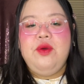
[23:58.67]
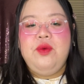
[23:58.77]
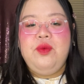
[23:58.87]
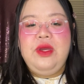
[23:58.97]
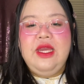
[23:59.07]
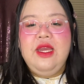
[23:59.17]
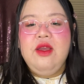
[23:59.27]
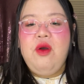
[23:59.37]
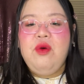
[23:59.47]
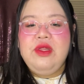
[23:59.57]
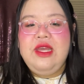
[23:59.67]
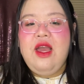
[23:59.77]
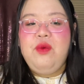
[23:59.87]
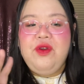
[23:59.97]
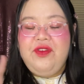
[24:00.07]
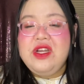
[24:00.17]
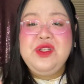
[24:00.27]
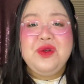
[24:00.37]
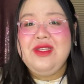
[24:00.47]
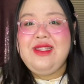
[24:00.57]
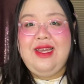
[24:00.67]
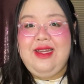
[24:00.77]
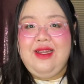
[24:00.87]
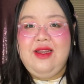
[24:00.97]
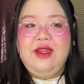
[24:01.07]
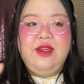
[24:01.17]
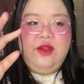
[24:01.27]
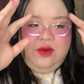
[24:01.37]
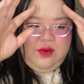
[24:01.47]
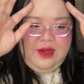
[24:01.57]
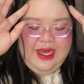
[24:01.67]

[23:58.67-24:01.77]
we're very short-sighted, you know.